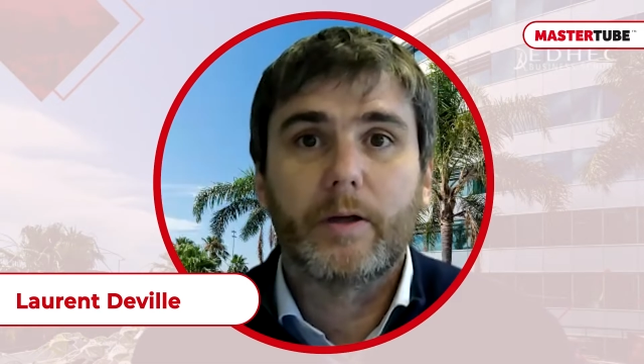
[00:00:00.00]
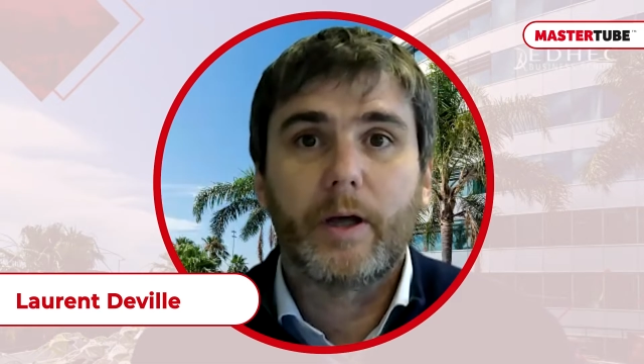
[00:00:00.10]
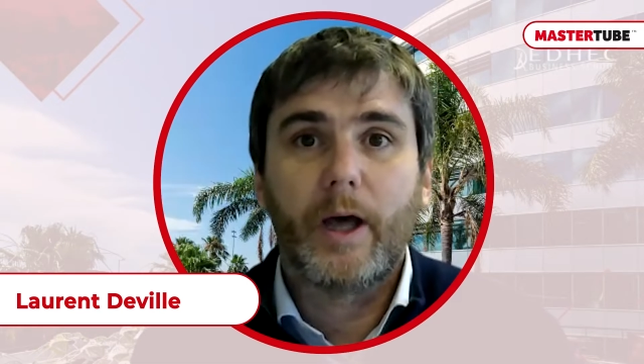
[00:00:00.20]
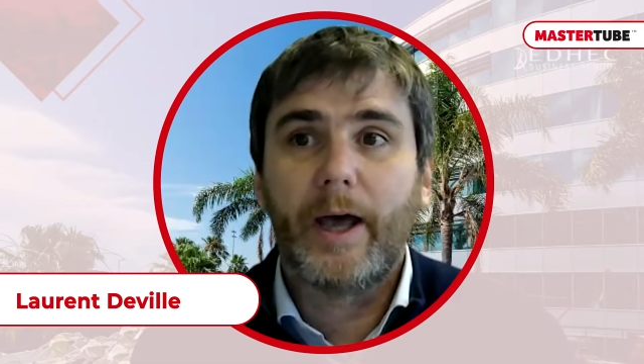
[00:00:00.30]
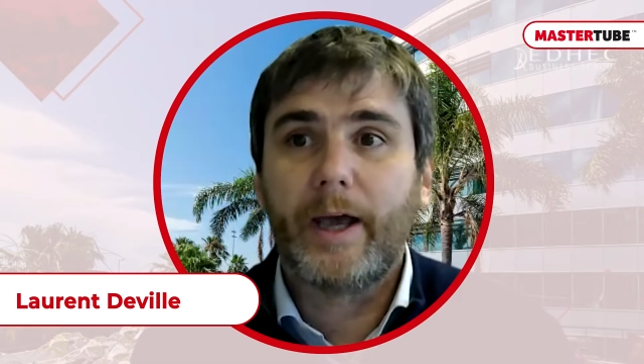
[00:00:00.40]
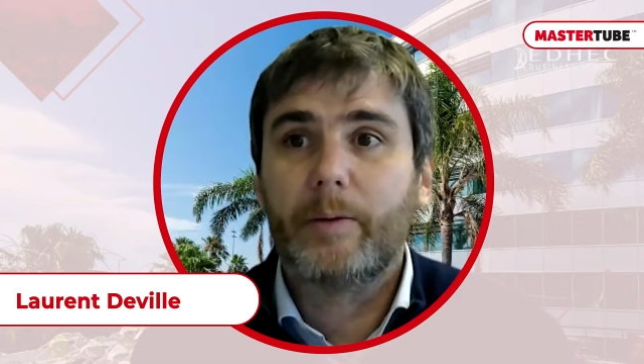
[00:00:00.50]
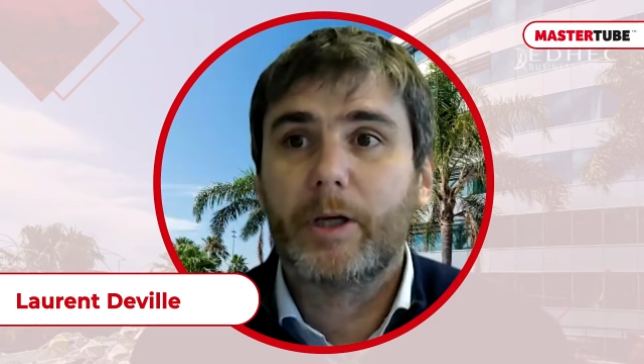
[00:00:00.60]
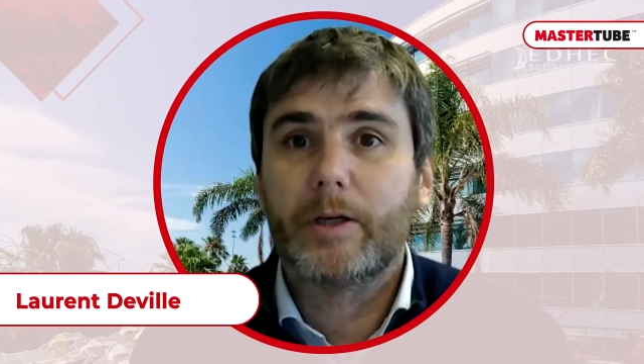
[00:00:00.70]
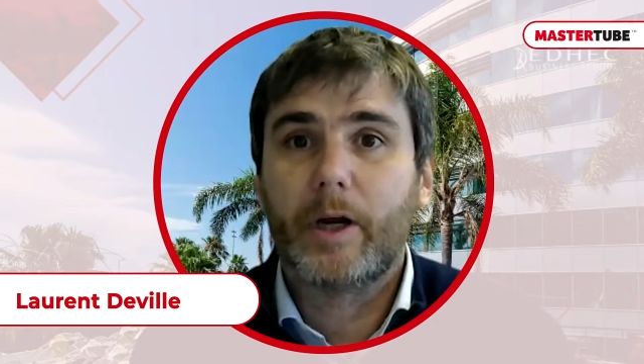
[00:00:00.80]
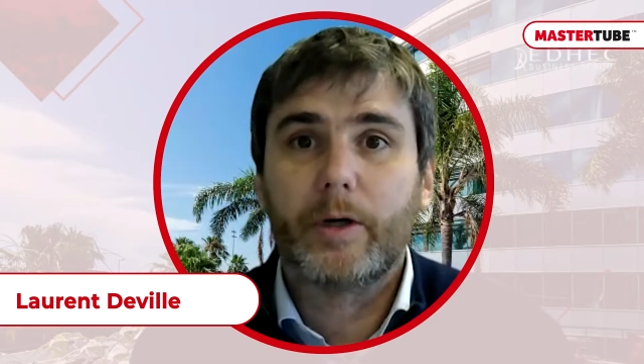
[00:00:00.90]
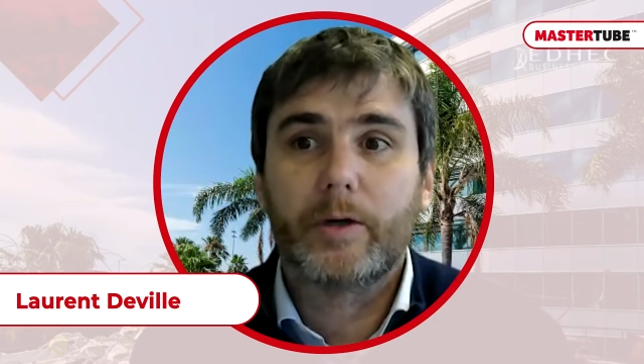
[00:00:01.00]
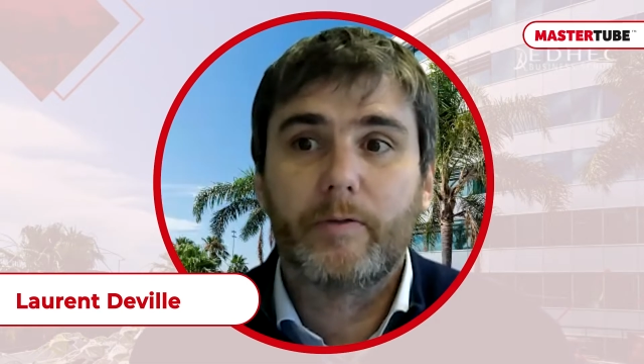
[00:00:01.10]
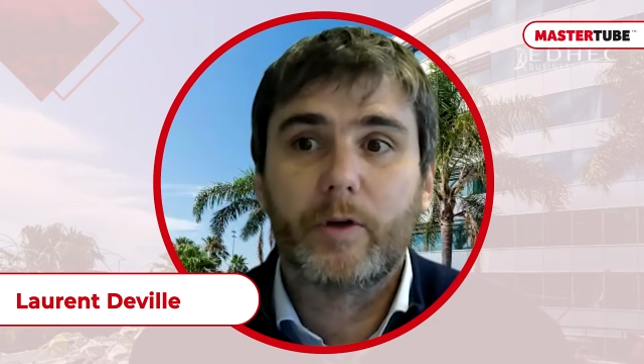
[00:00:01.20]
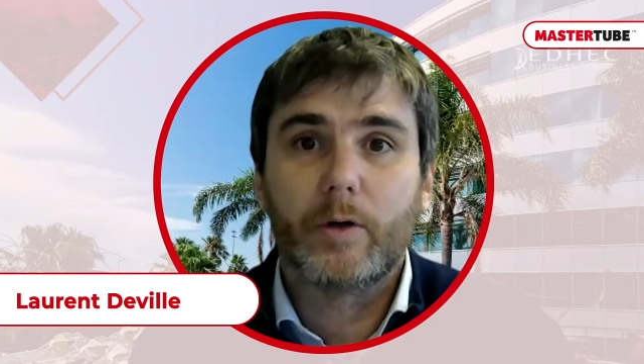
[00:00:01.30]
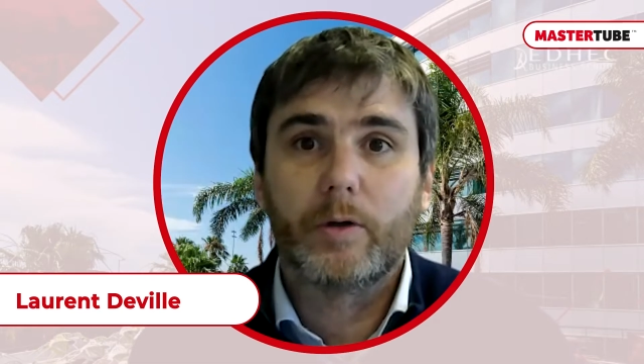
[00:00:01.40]
Academic Director of
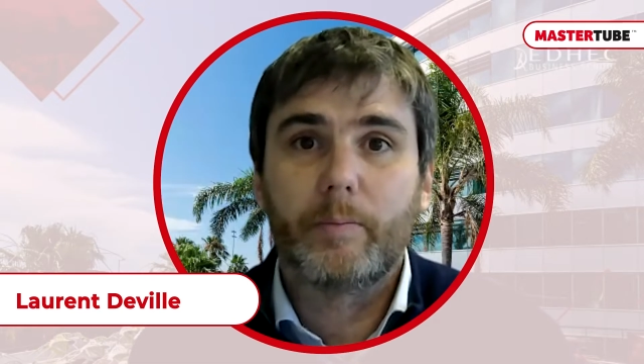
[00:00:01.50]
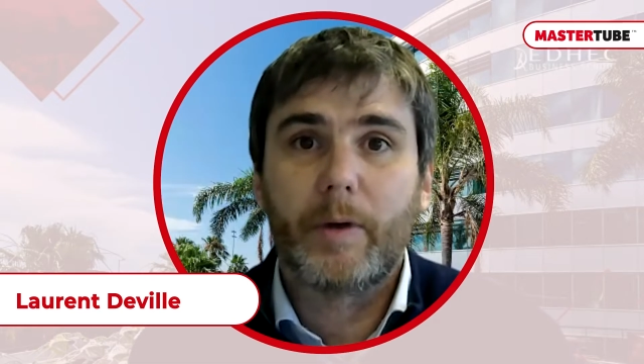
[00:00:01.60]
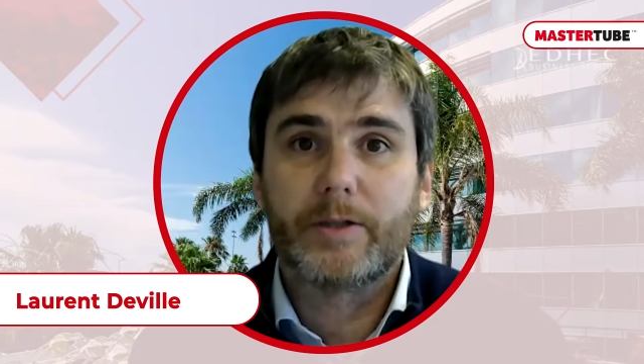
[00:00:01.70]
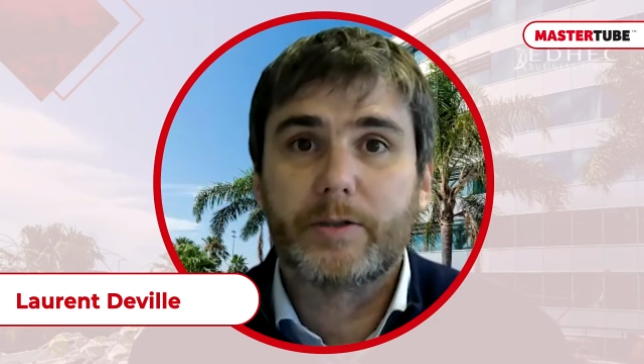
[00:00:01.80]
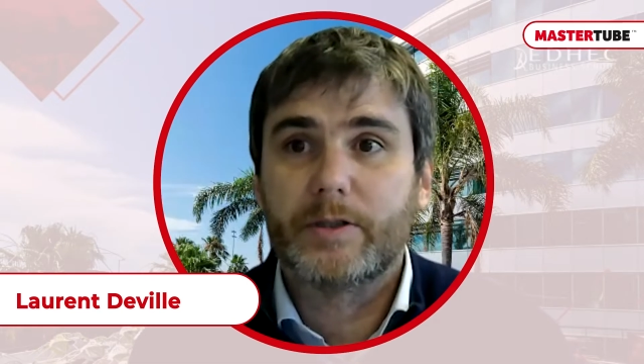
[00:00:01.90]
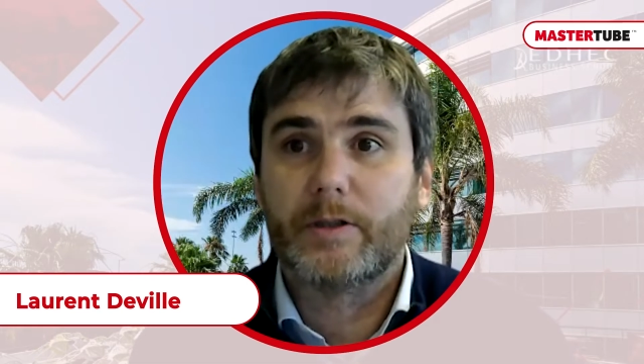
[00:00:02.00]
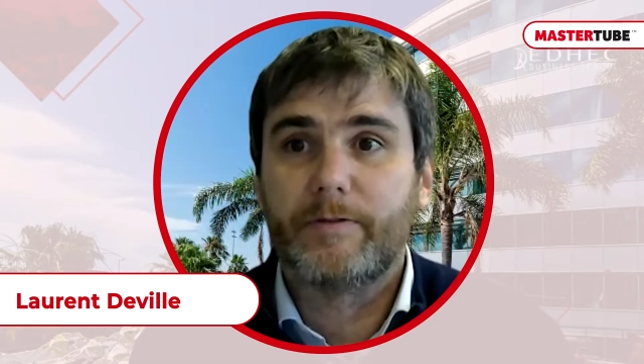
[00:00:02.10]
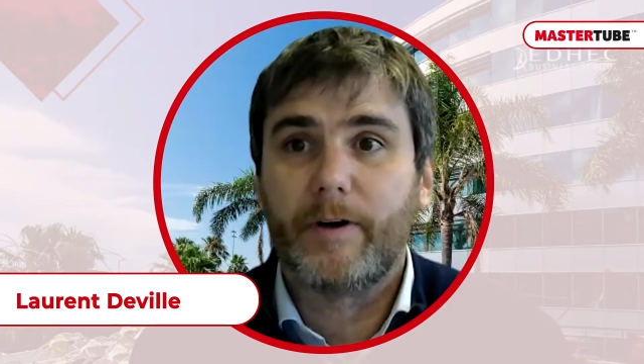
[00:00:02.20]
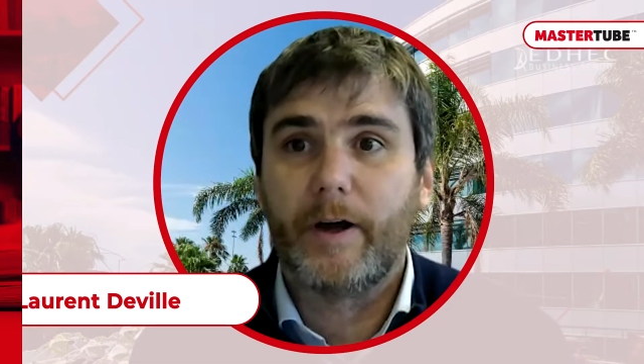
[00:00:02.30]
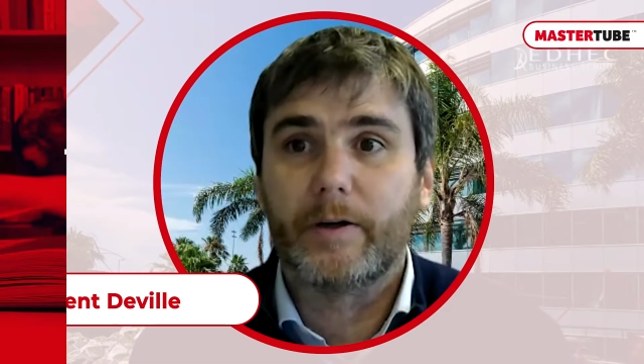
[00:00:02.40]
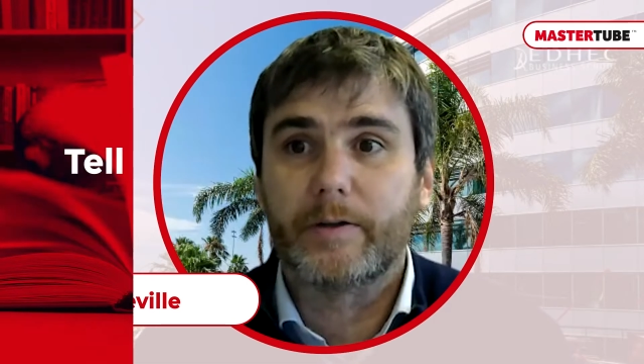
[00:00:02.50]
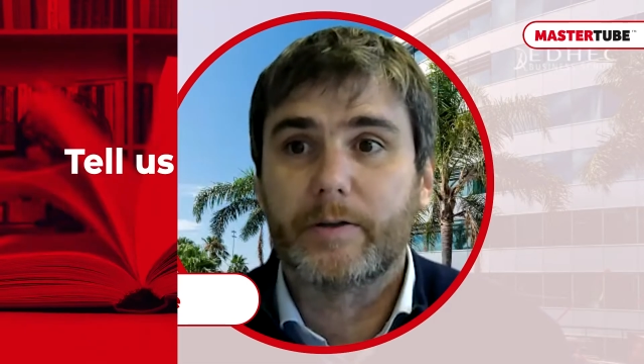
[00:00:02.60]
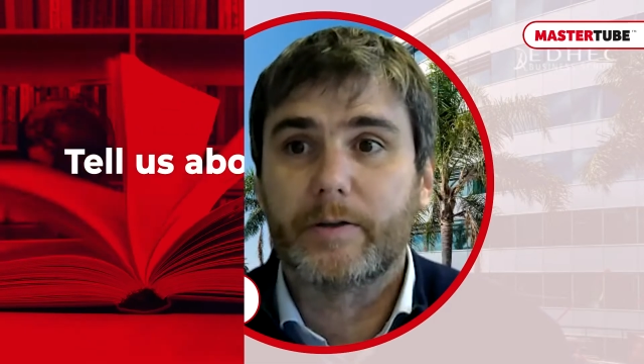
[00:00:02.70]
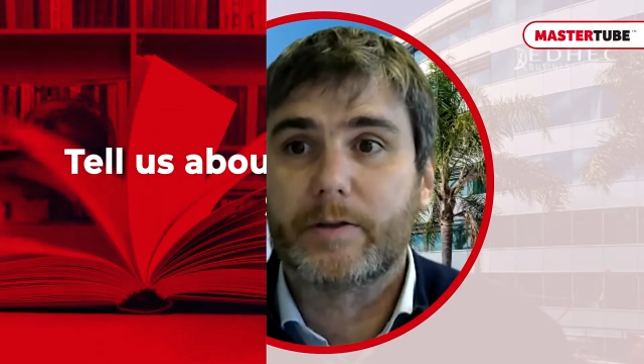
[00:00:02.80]
the Masters in Finance.